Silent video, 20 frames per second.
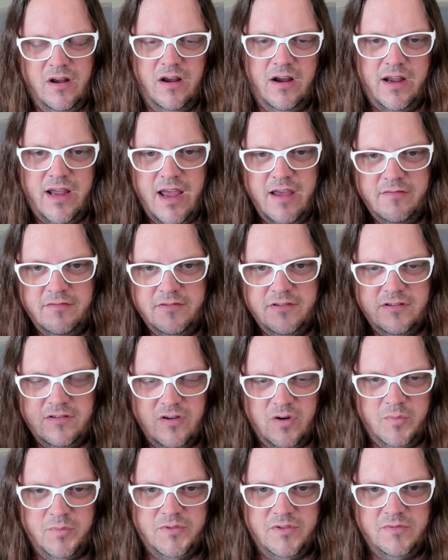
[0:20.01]
I have
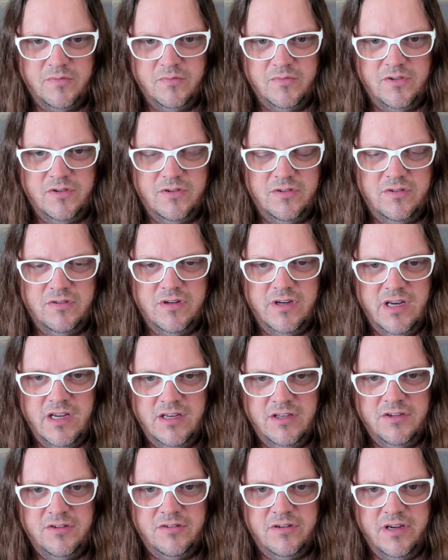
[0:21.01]
stopped due to an
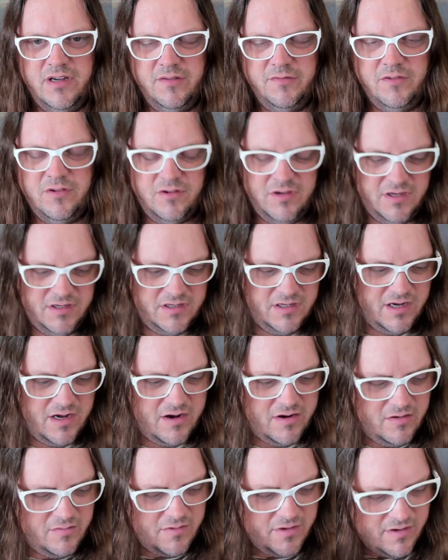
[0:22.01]
injury a few years
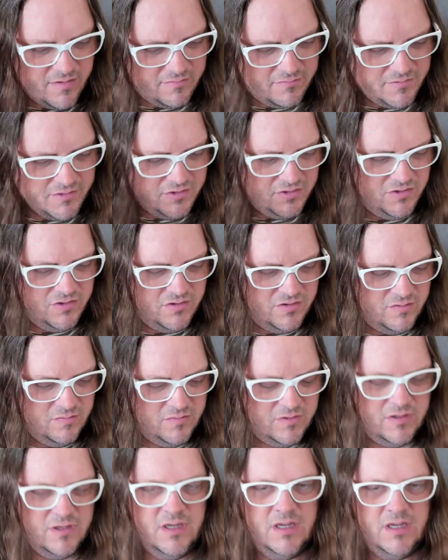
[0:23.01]
ago and I've resumed.